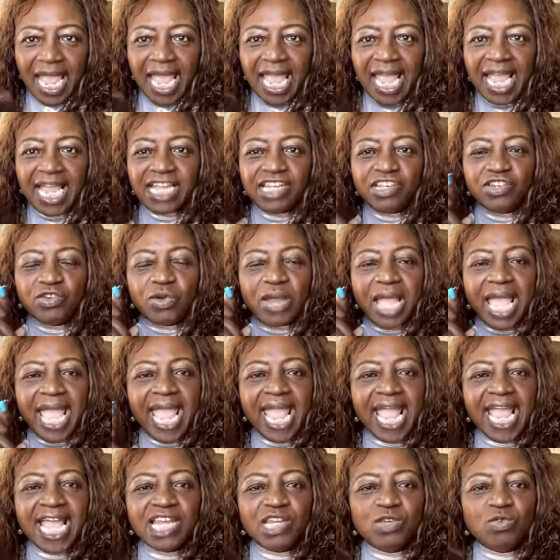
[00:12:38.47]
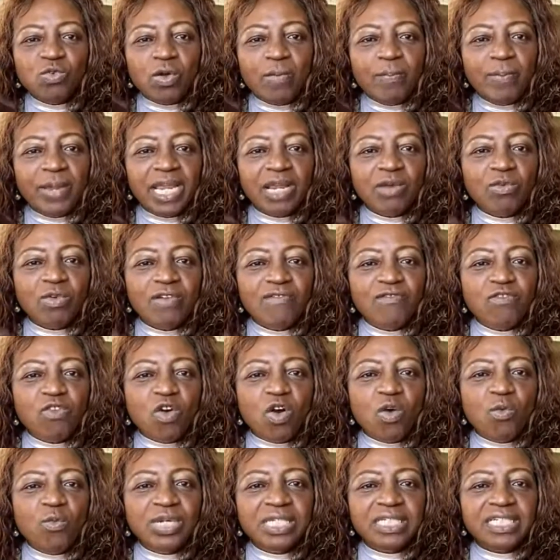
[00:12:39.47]
and your annual payroll
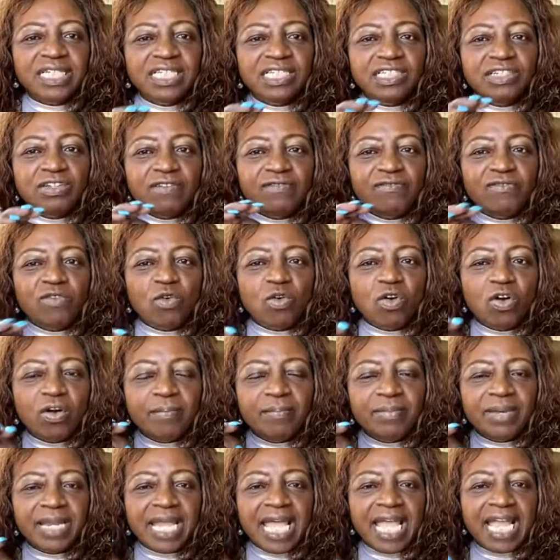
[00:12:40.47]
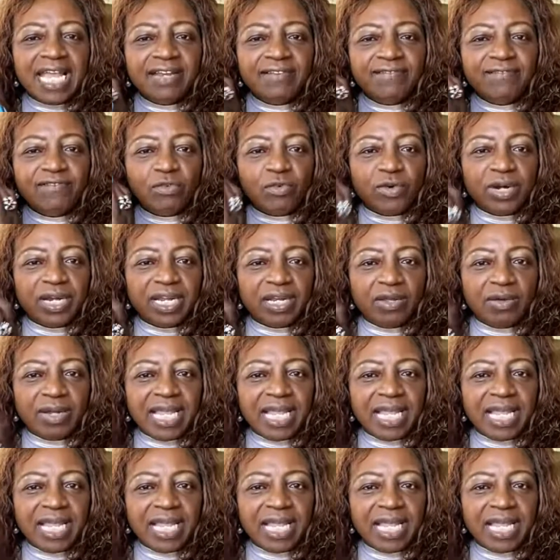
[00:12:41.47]
form, which is your Form 940.